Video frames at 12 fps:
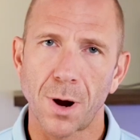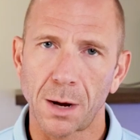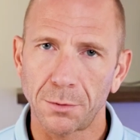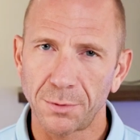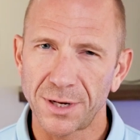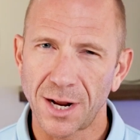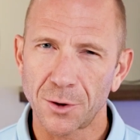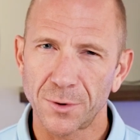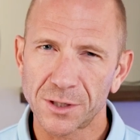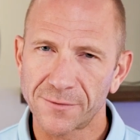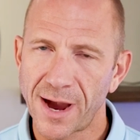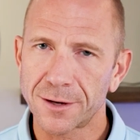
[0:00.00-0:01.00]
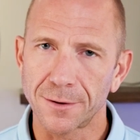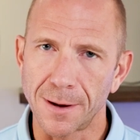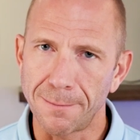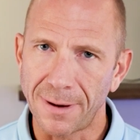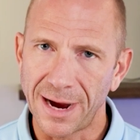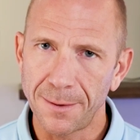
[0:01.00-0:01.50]
Probably not a risk factor
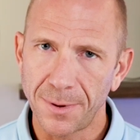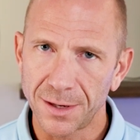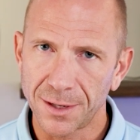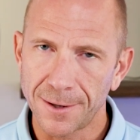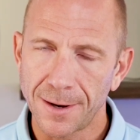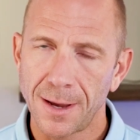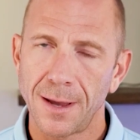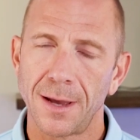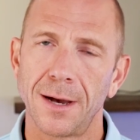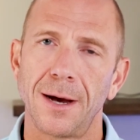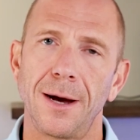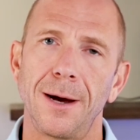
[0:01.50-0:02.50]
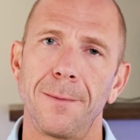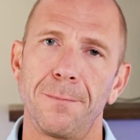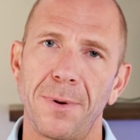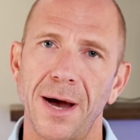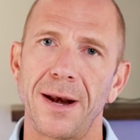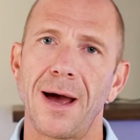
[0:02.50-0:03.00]
in my opinion,
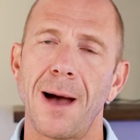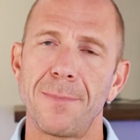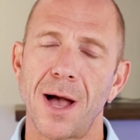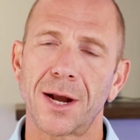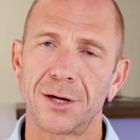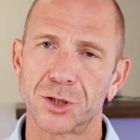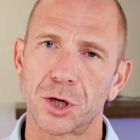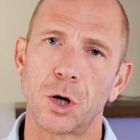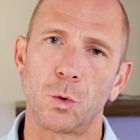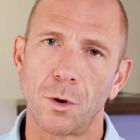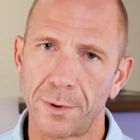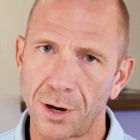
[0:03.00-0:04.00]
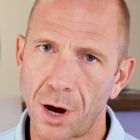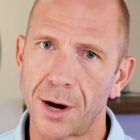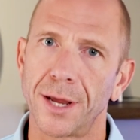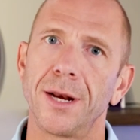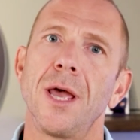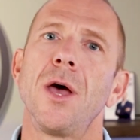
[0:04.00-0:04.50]
but I'm not going to start a woman
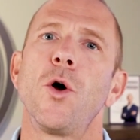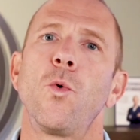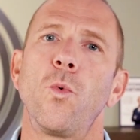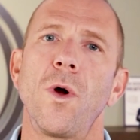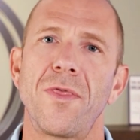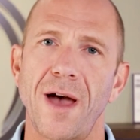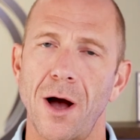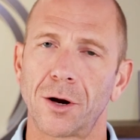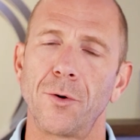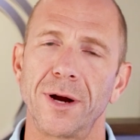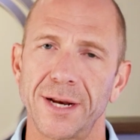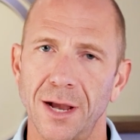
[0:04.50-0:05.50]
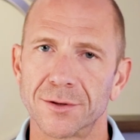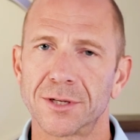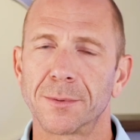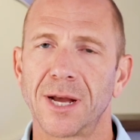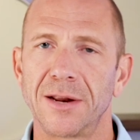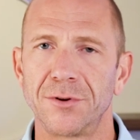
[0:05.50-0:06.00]
on it without going down
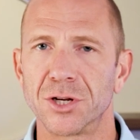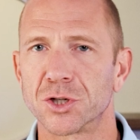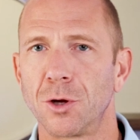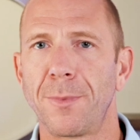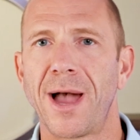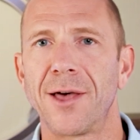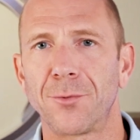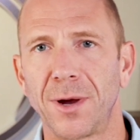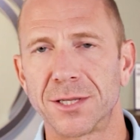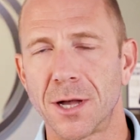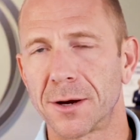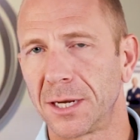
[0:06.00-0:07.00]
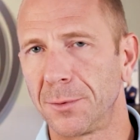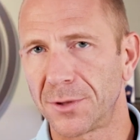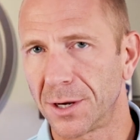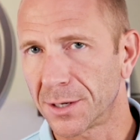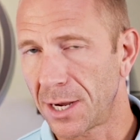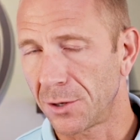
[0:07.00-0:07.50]
some kind of additional pathway, talking with
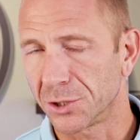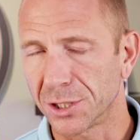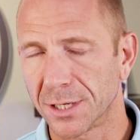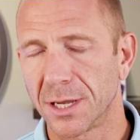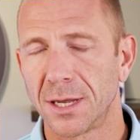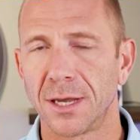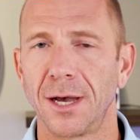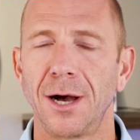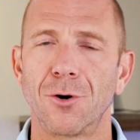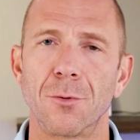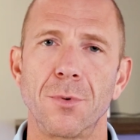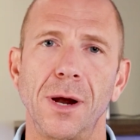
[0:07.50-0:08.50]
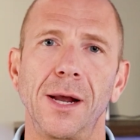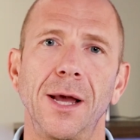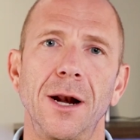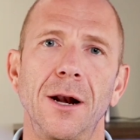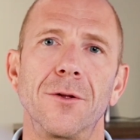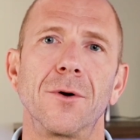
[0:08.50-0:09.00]
oncology or bringing
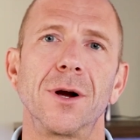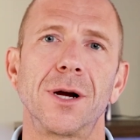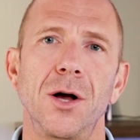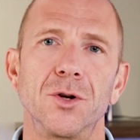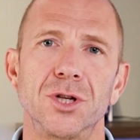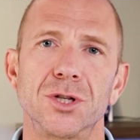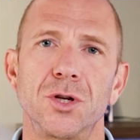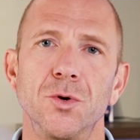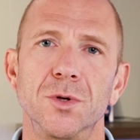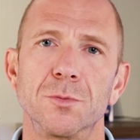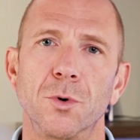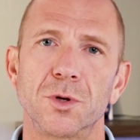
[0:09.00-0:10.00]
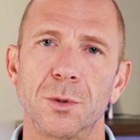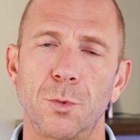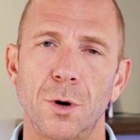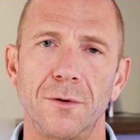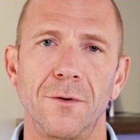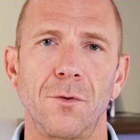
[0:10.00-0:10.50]
in another oncologist who is more
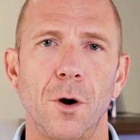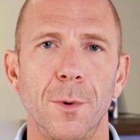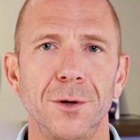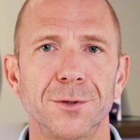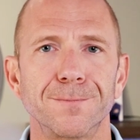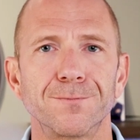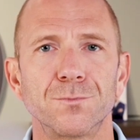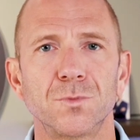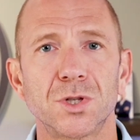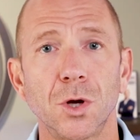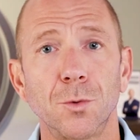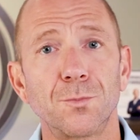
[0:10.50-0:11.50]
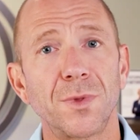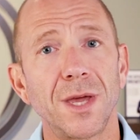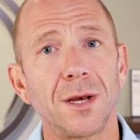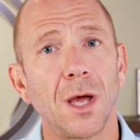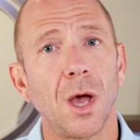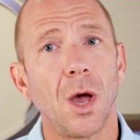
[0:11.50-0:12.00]
supportive of hormones. So
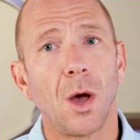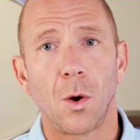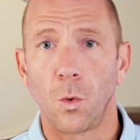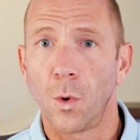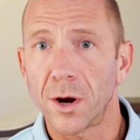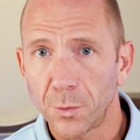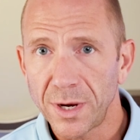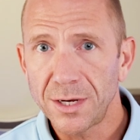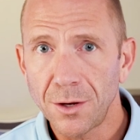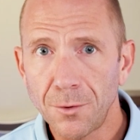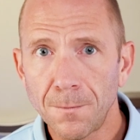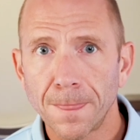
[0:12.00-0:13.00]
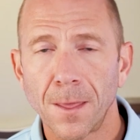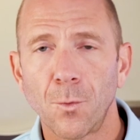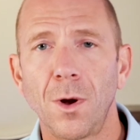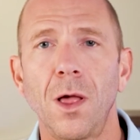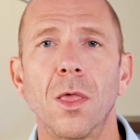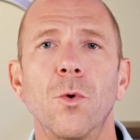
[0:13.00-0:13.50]
then what do?
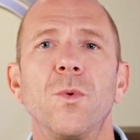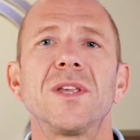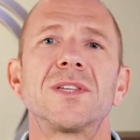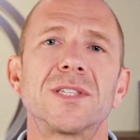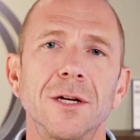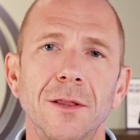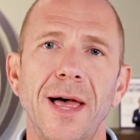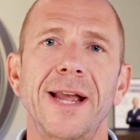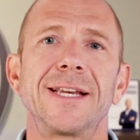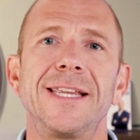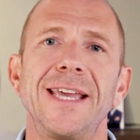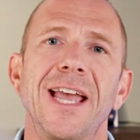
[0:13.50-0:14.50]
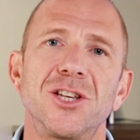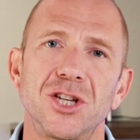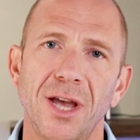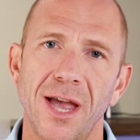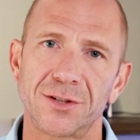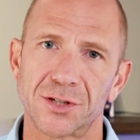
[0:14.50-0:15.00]
Well, we still like
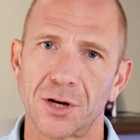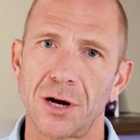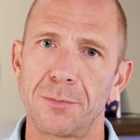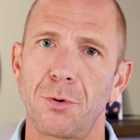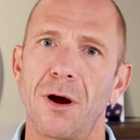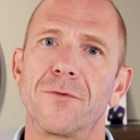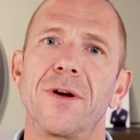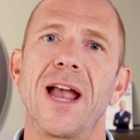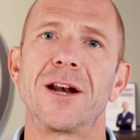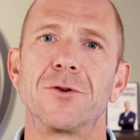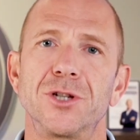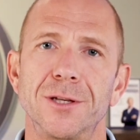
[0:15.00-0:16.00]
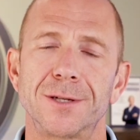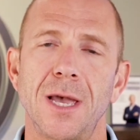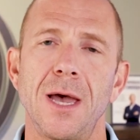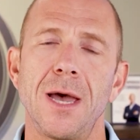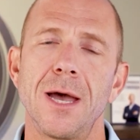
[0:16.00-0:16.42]
DHEA as a starting point for androgens